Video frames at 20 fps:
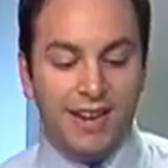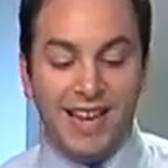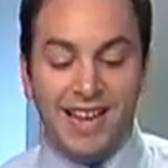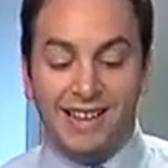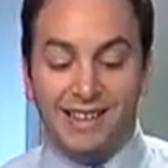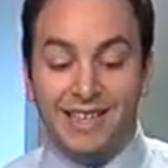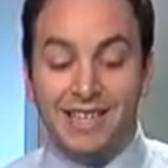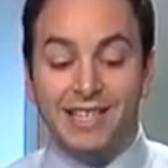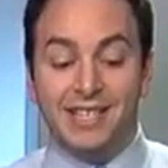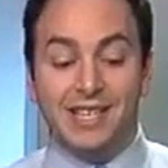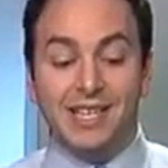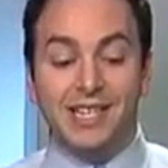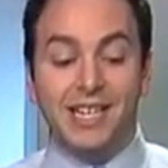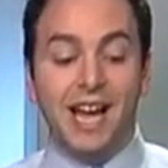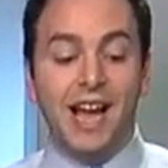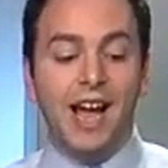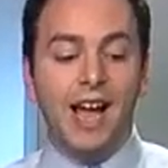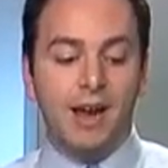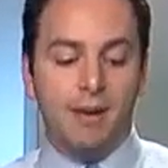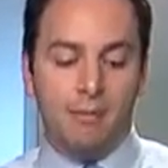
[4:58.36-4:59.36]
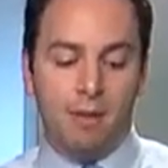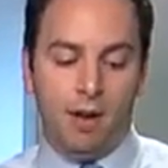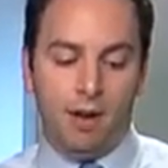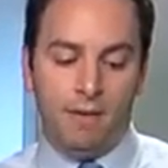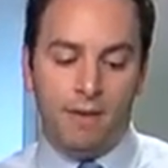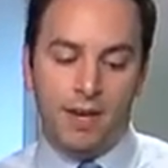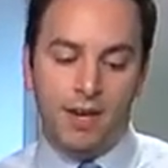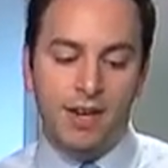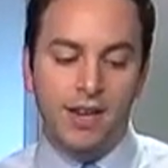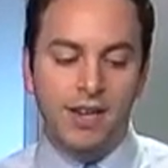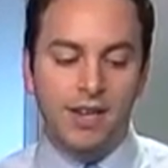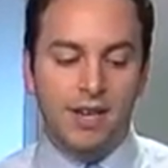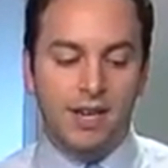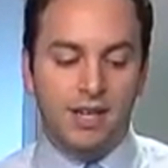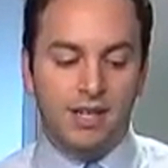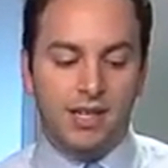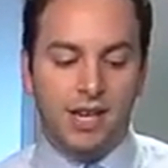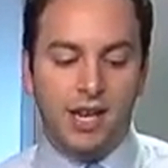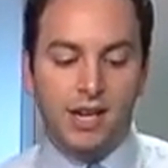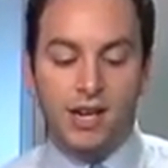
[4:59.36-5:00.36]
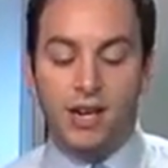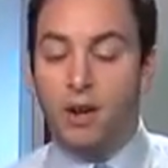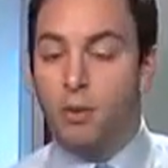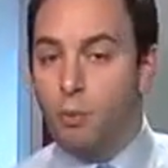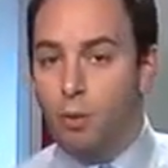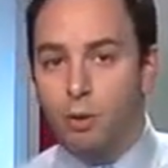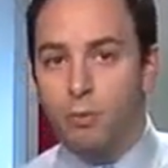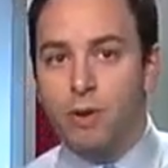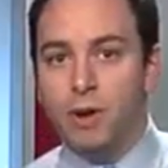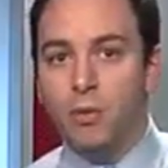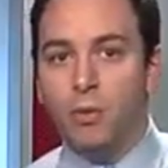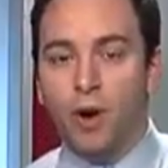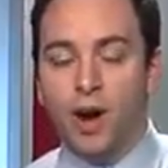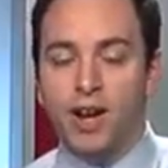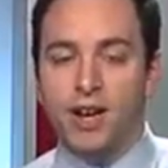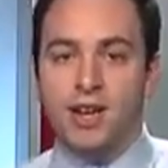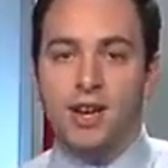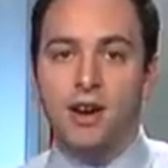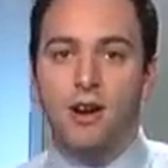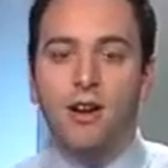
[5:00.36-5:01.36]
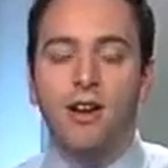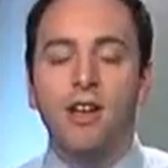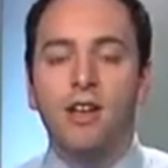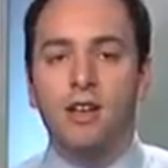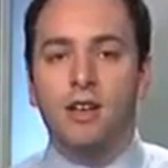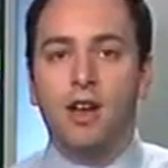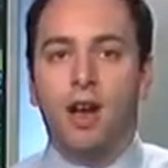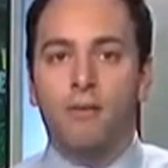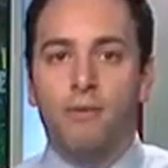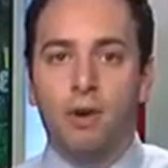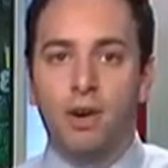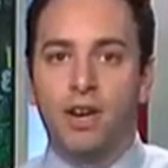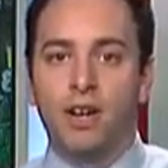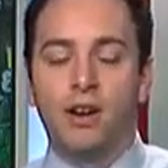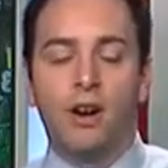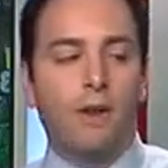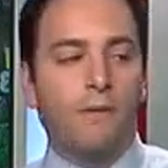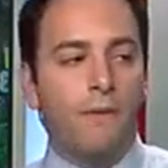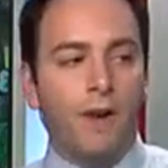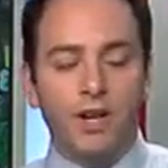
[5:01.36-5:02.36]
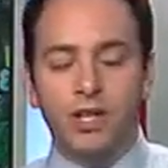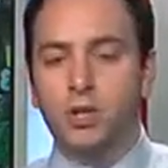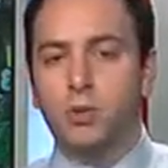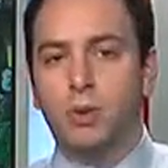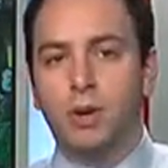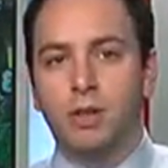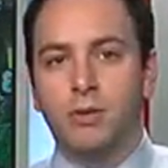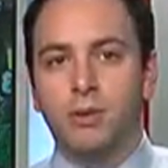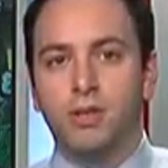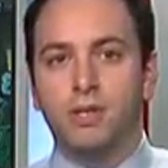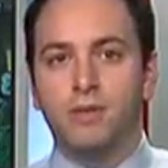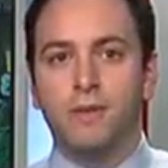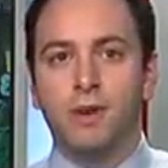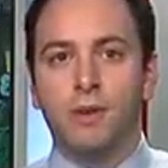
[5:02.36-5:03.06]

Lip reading: at least the time of it extended, and we'll be right here covering it. Our Fox 23 Severe